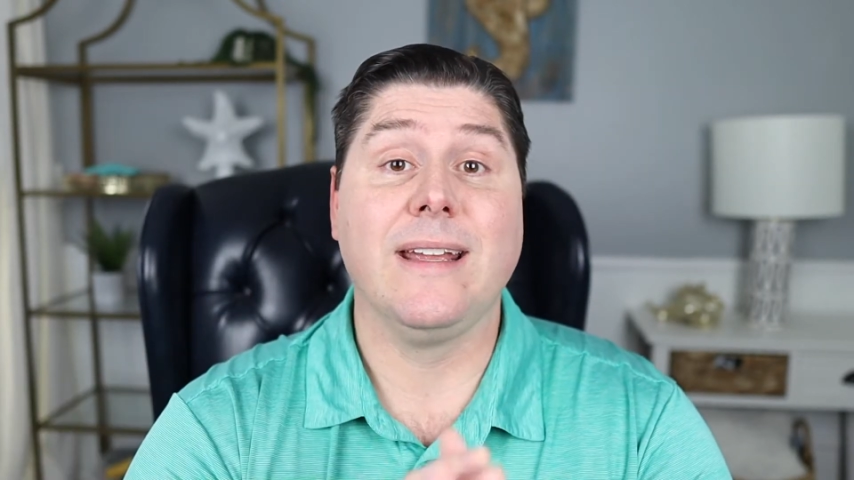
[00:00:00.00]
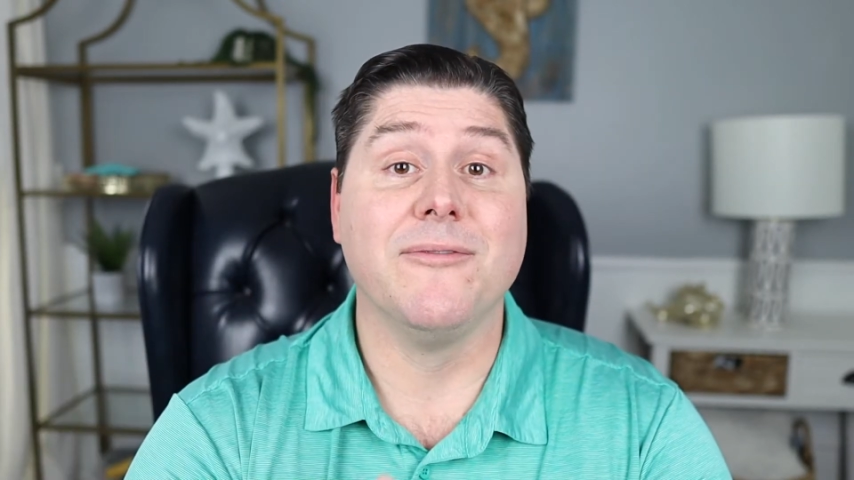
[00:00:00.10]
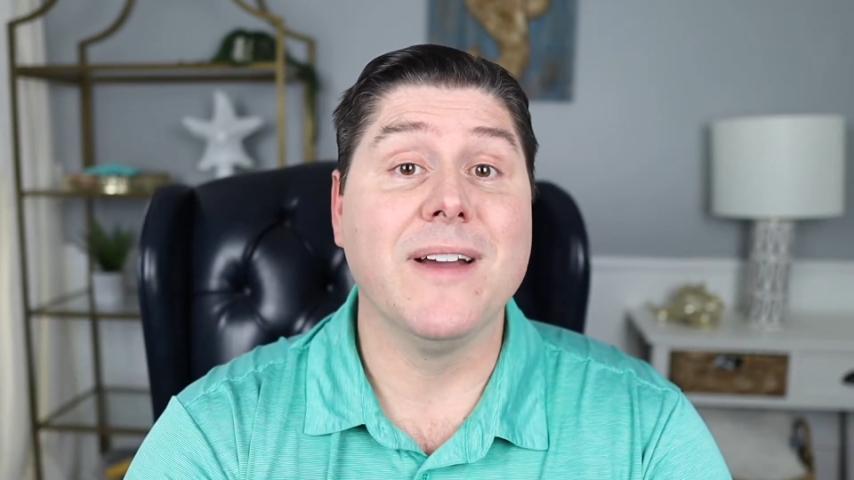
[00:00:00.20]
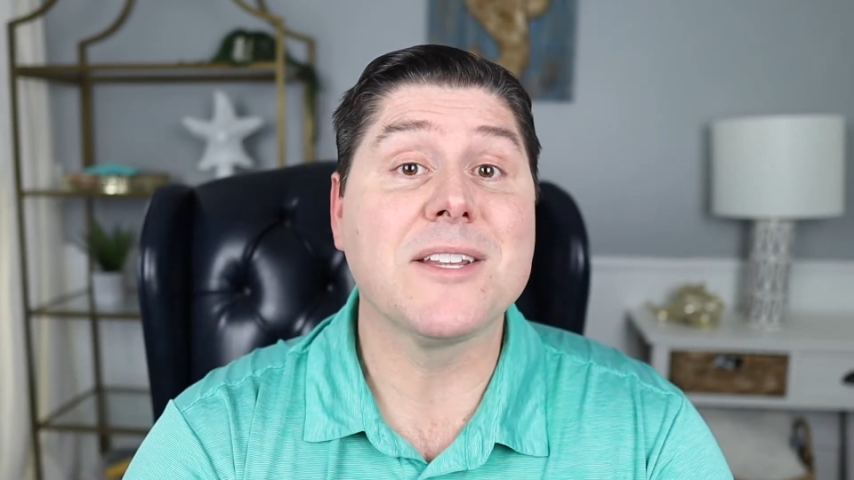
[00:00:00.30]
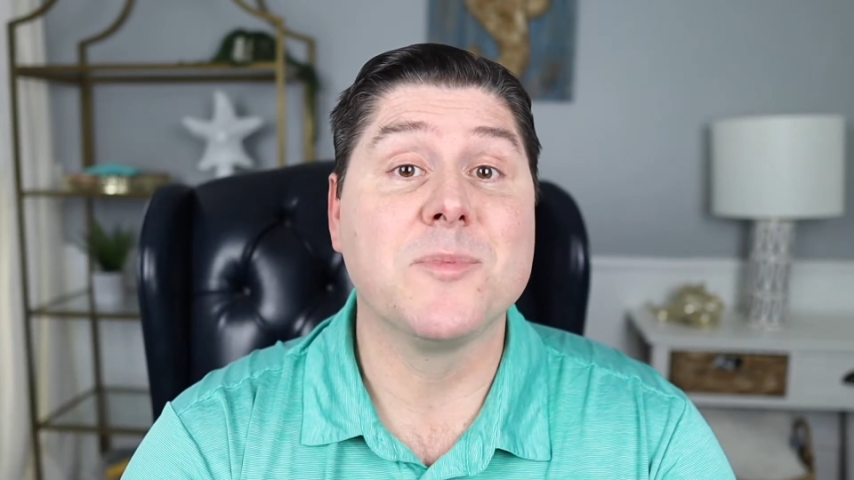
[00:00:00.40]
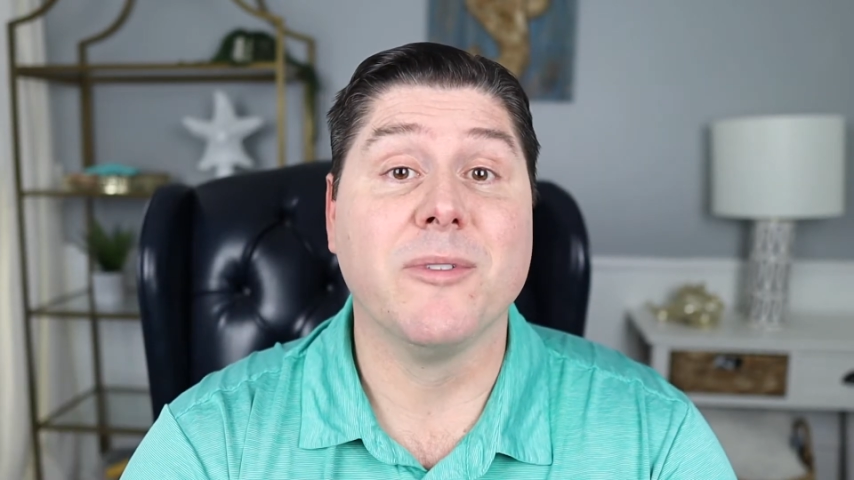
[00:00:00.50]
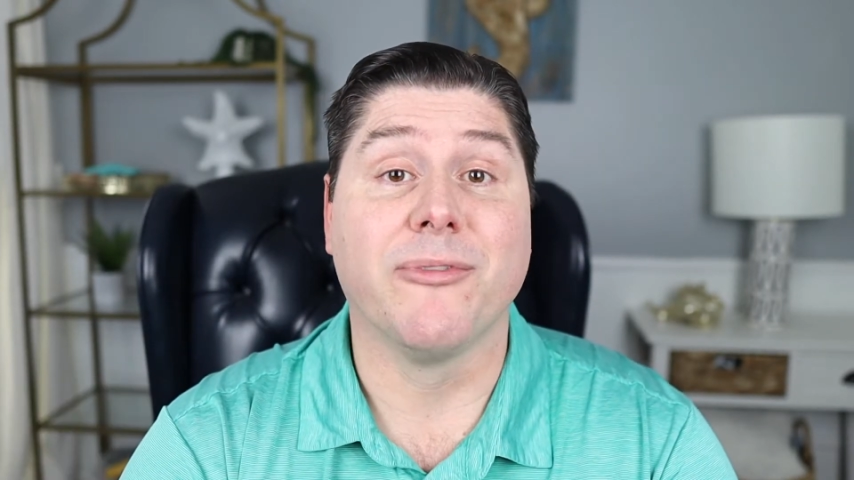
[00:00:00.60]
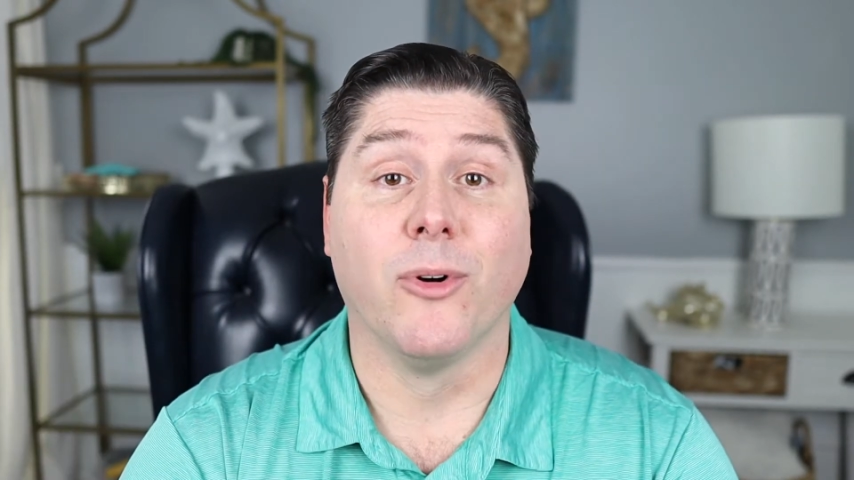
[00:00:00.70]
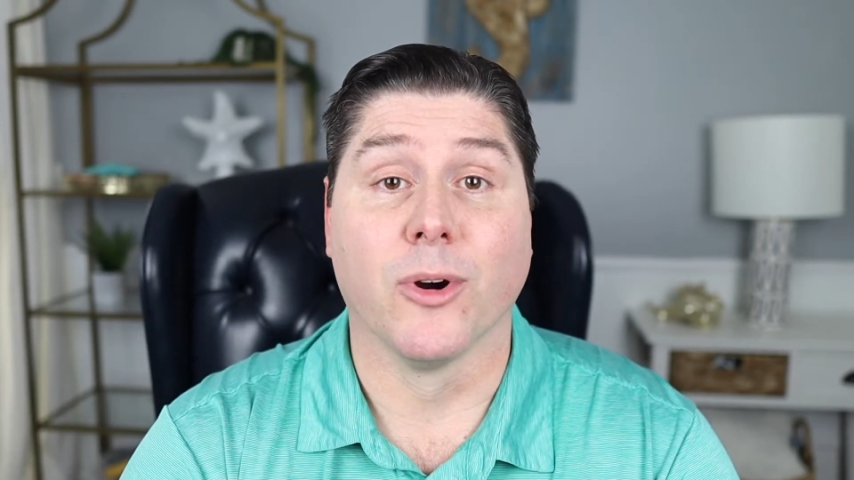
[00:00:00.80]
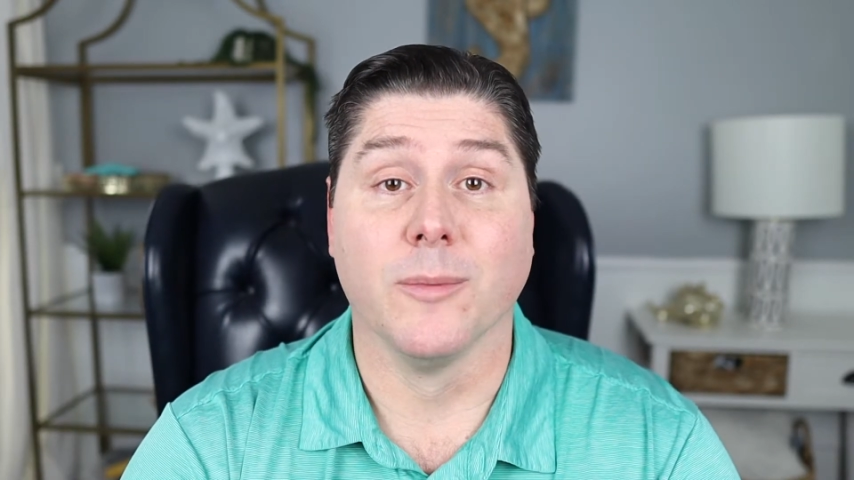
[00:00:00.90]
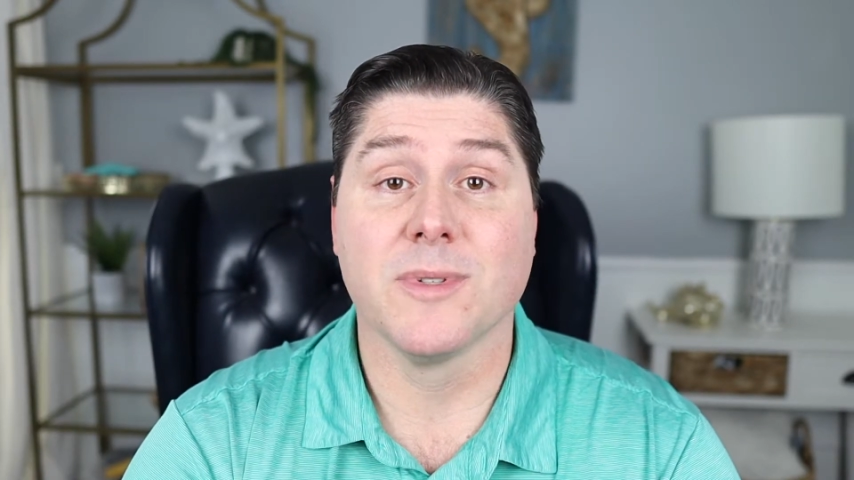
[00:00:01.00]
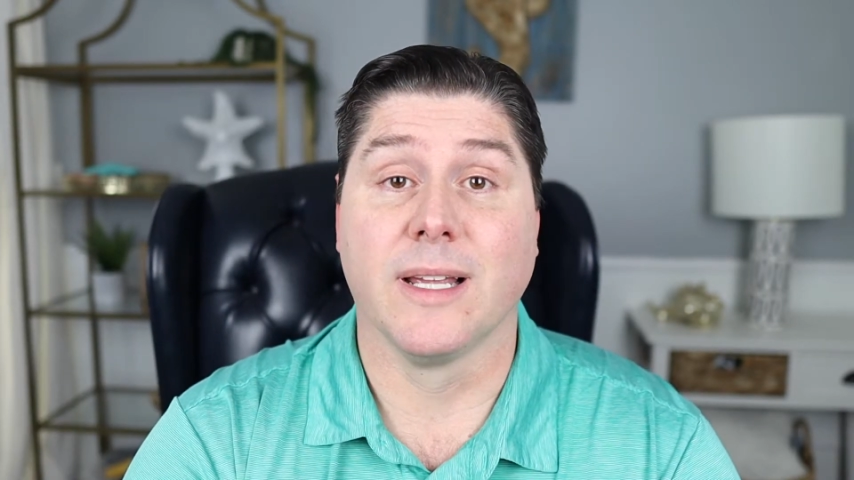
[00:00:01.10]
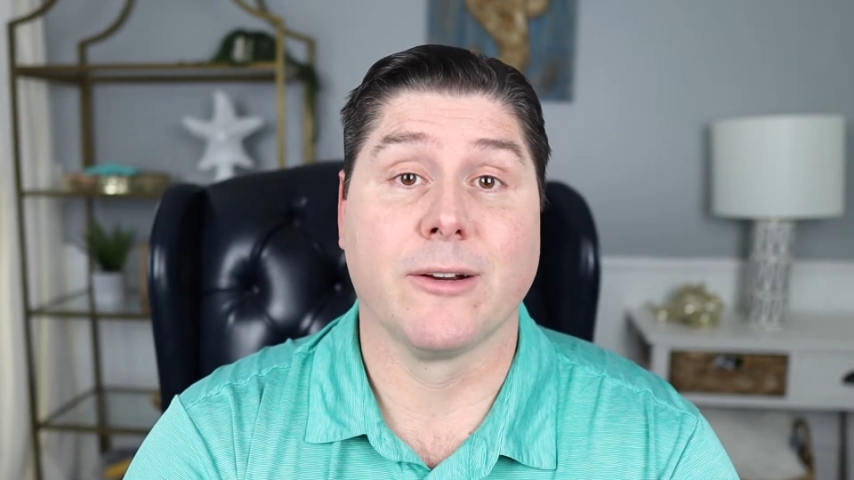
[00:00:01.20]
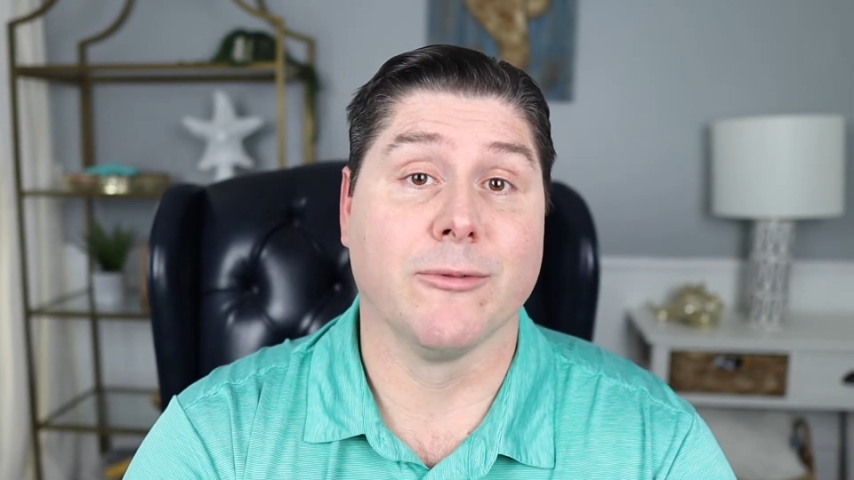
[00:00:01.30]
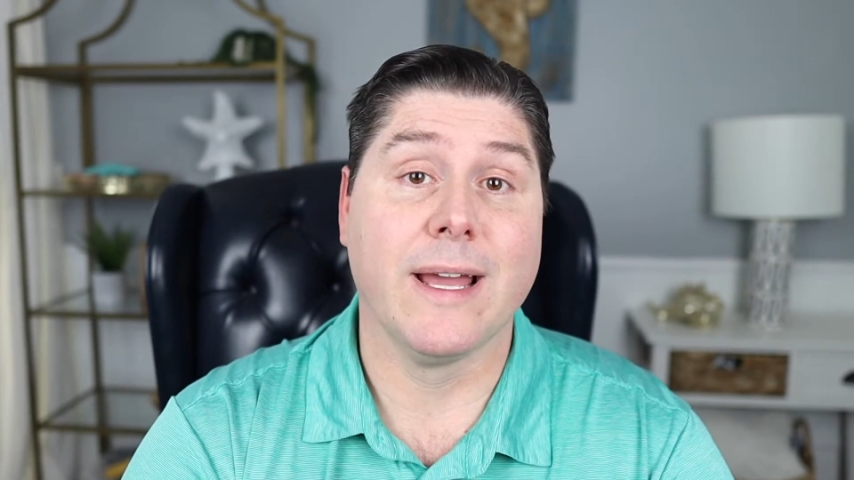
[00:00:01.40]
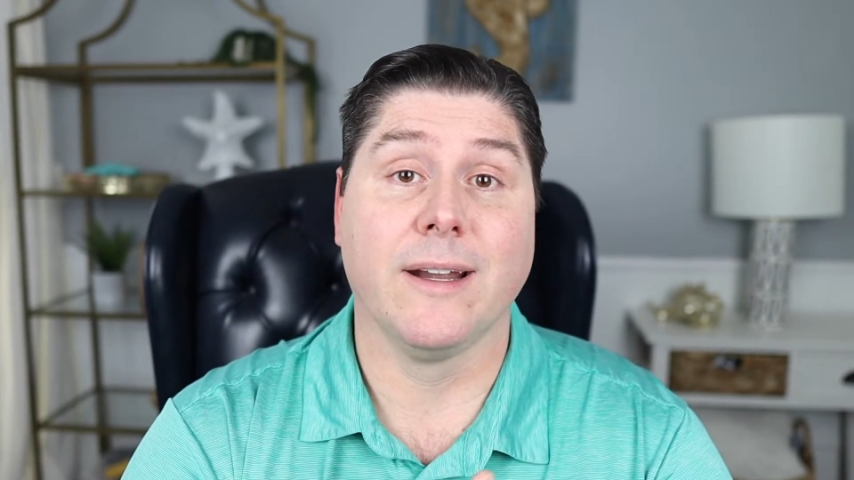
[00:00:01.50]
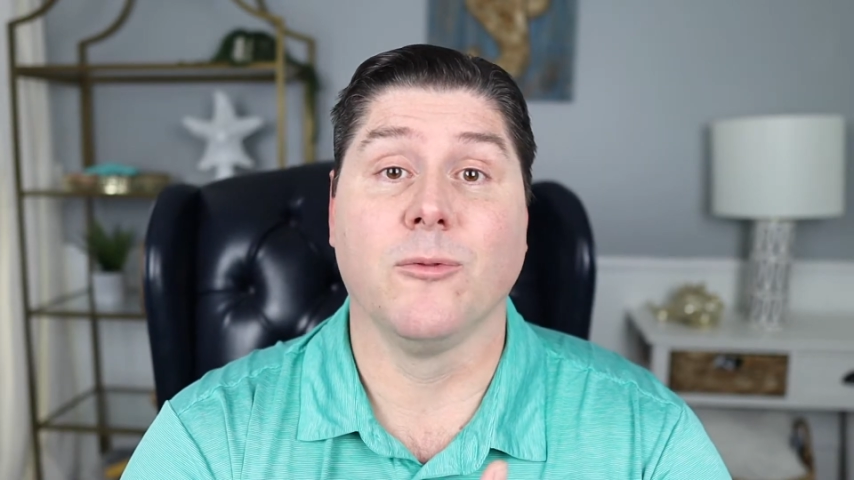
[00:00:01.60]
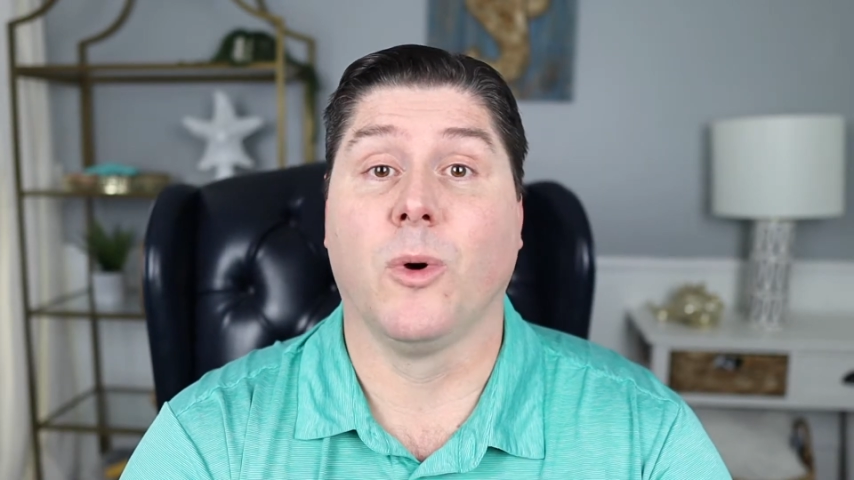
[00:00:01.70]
investment forums like Reddit,